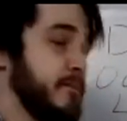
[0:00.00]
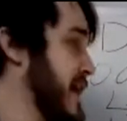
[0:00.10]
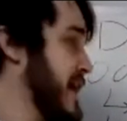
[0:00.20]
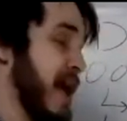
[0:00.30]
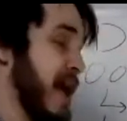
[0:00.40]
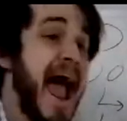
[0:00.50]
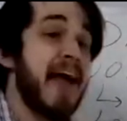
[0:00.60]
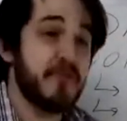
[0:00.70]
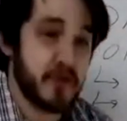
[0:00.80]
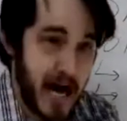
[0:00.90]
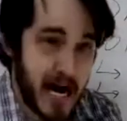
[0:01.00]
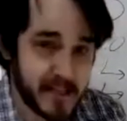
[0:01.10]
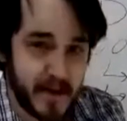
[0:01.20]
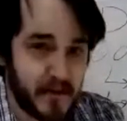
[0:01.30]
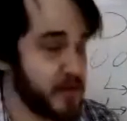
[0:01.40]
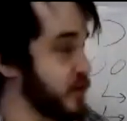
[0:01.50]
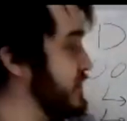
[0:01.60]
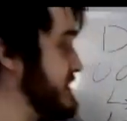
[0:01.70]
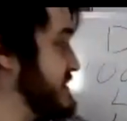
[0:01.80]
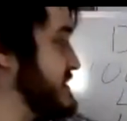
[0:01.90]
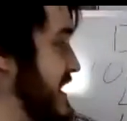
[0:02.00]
like advertisements for these